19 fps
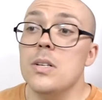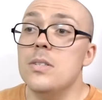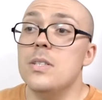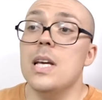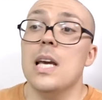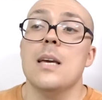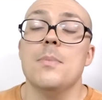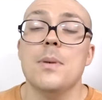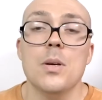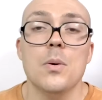
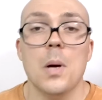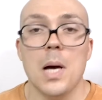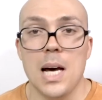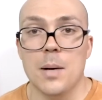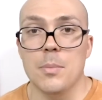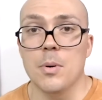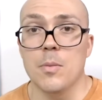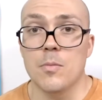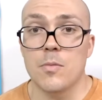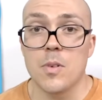debut
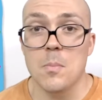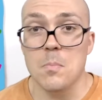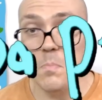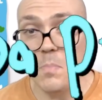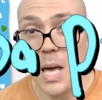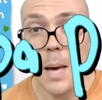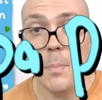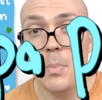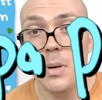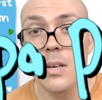album from
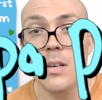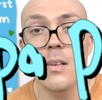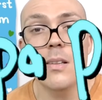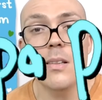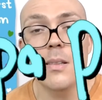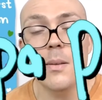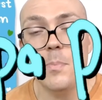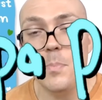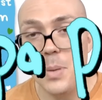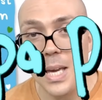Peppa
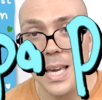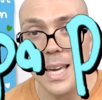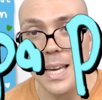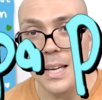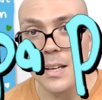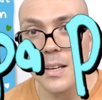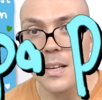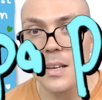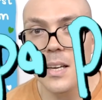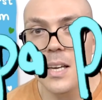the
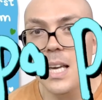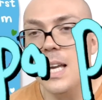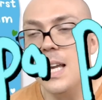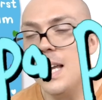Pig.